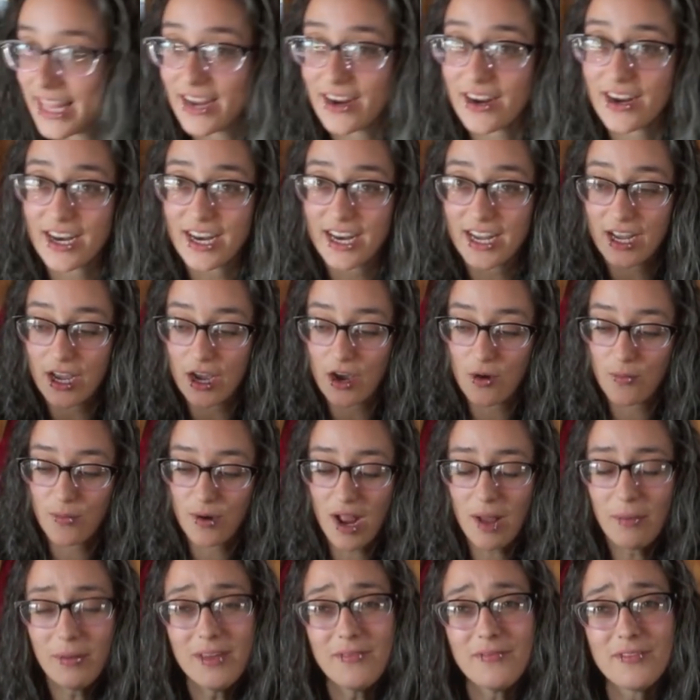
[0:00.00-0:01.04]
They're going to go
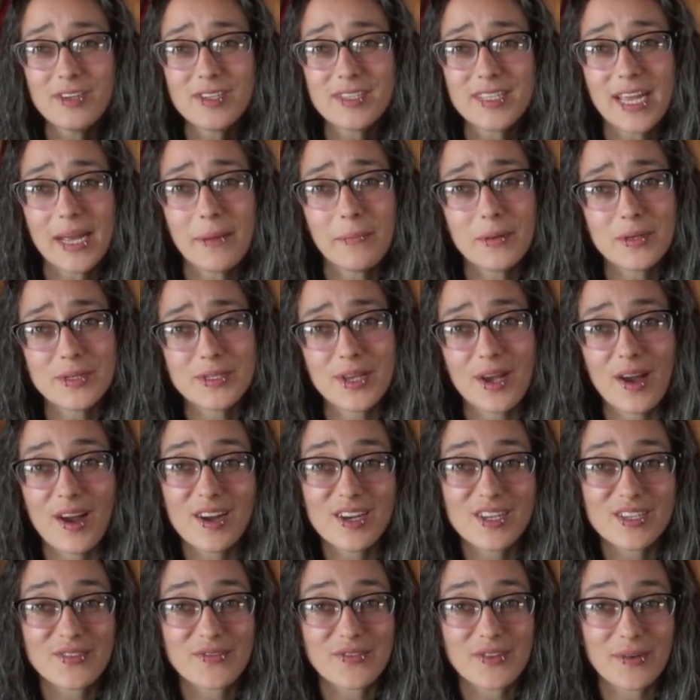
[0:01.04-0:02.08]
probably for sample
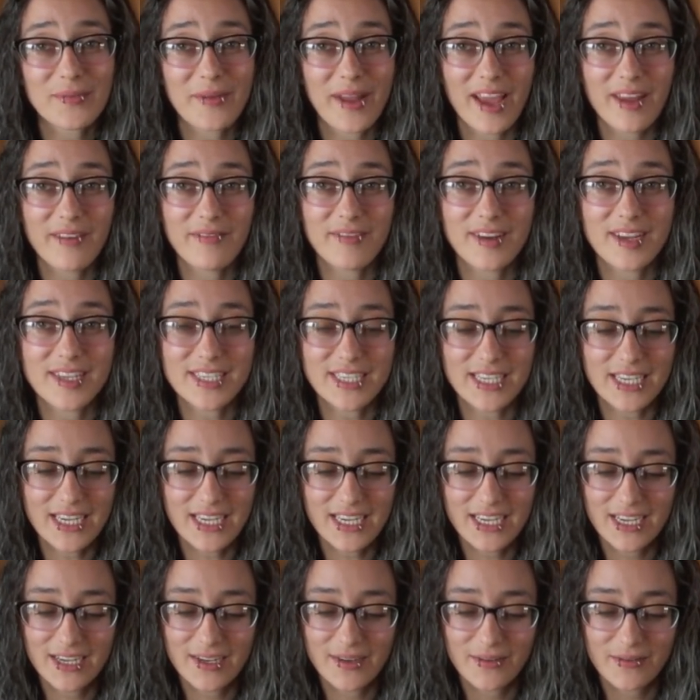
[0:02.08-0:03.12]
socks for
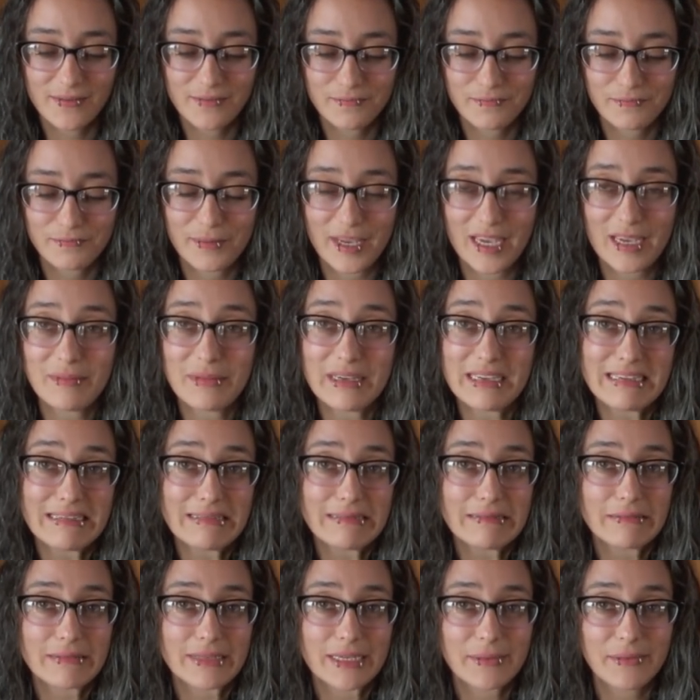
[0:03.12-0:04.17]
Maddfuzzy.
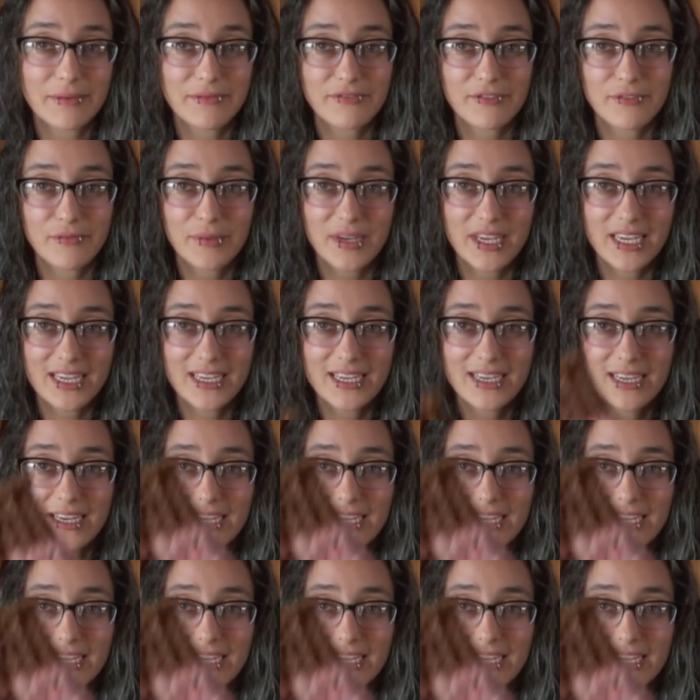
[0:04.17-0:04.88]
Maybe for me.